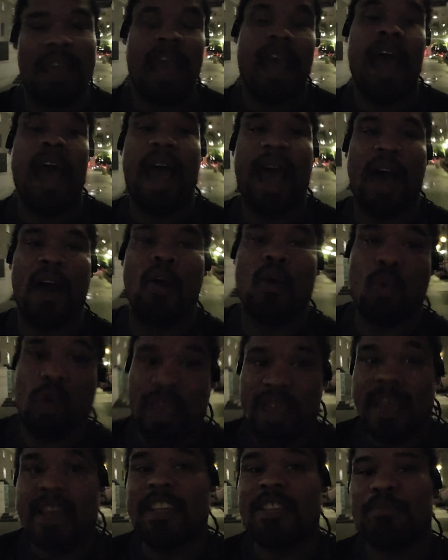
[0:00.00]
and how
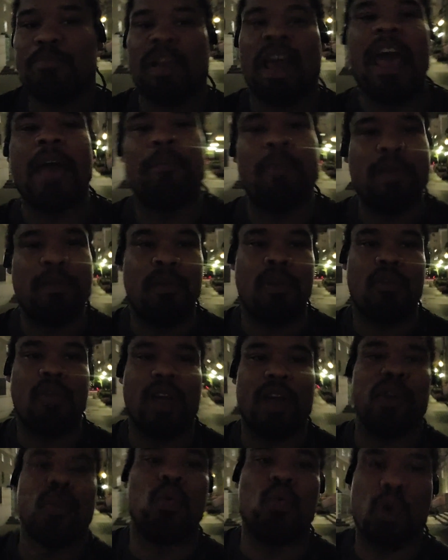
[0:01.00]
we as black people
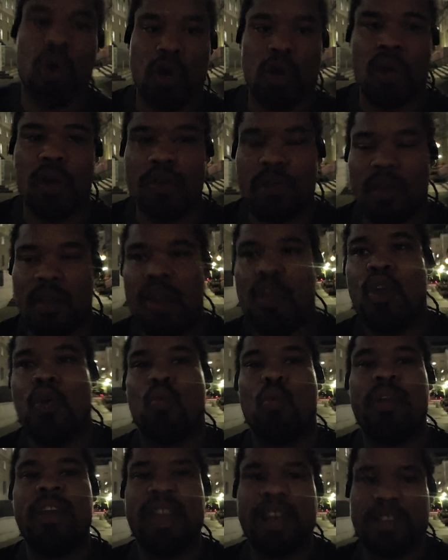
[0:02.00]
around the world,
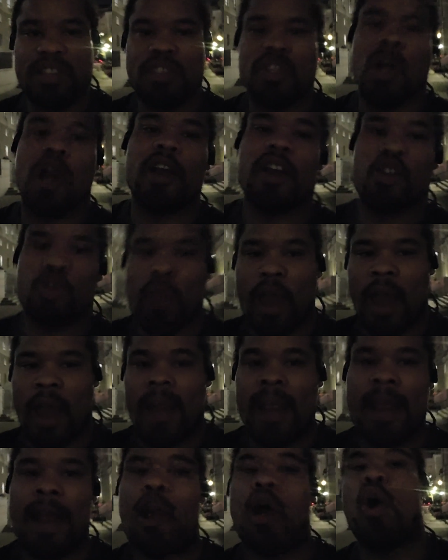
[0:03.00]
we need to start
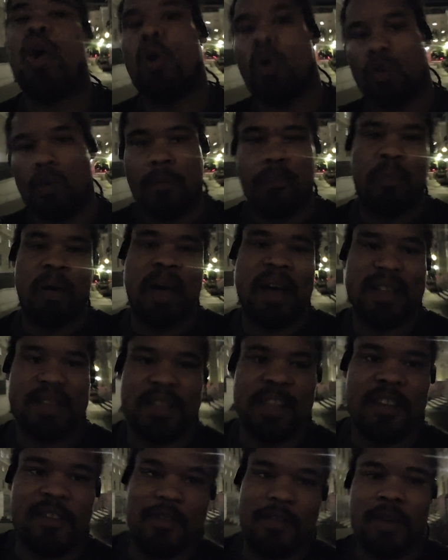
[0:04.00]
creating our own
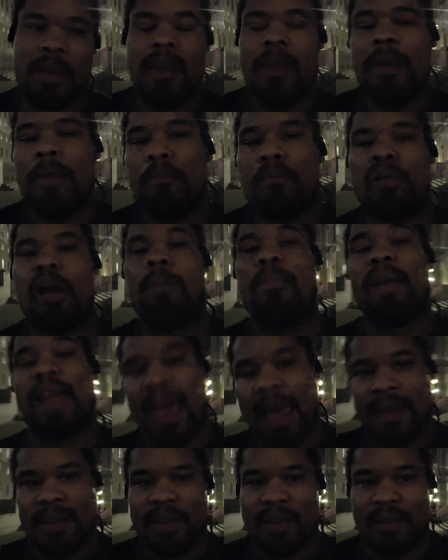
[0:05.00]
positive
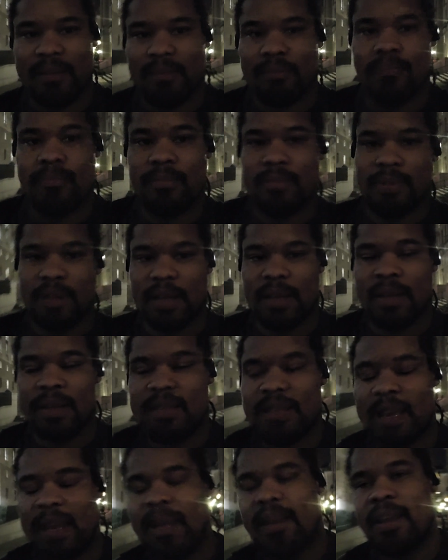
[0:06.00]
propaganda. You
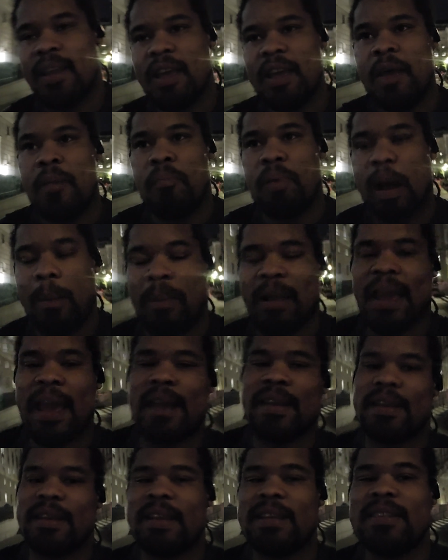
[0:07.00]
understand?
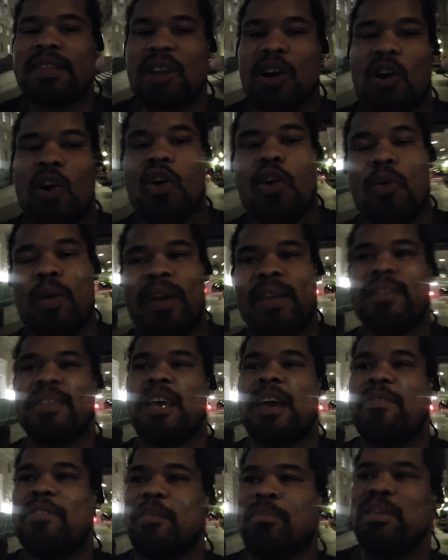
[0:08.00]
Propaganda doesn't always
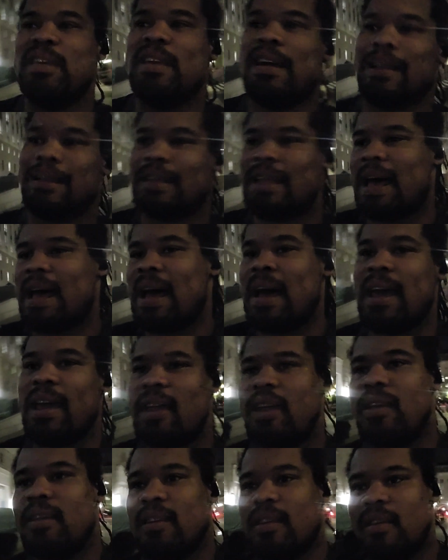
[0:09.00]
have to be a
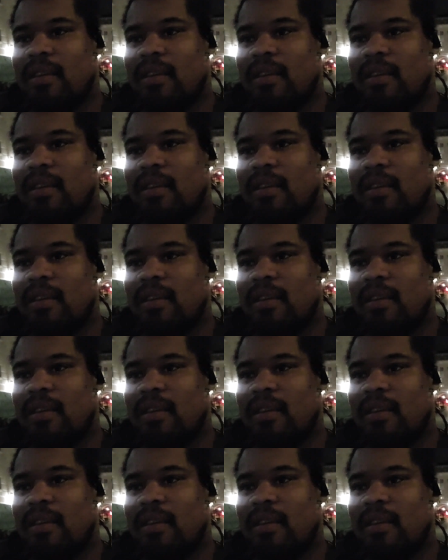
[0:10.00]
lie.